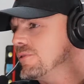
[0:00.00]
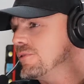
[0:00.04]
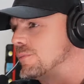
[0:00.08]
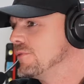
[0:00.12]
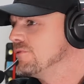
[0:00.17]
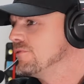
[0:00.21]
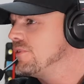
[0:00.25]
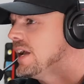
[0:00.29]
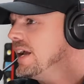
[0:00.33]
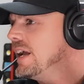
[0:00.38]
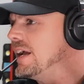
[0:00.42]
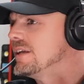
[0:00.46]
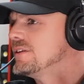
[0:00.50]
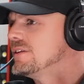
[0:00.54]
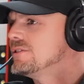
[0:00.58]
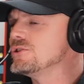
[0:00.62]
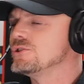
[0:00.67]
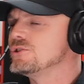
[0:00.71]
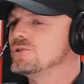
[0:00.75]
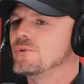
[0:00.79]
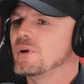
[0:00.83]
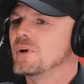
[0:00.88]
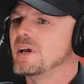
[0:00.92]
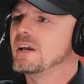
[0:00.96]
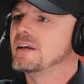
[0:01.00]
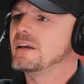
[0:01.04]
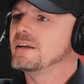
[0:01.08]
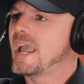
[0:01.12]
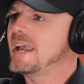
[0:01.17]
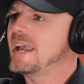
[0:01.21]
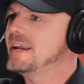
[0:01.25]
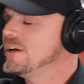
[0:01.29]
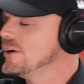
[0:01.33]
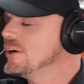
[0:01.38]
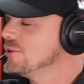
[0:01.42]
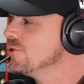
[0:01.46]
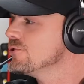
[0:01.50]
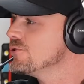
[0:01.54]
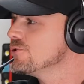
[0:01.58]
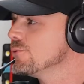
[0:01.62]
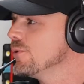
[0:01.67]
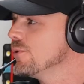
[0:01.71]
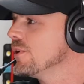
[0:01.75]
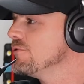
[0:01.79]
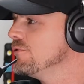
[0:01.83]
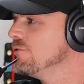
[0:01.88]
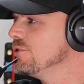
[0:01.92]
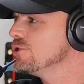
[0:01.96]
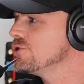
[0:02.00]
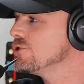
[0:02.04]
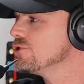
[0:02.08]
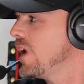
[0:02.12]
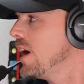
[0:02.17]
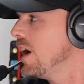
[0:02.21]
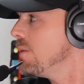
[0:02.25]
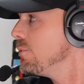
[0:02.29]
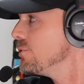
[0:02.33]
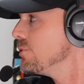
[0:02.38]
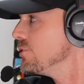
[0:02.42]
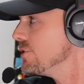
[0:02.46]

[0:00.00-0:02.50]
from a van to a 800 square foot shop,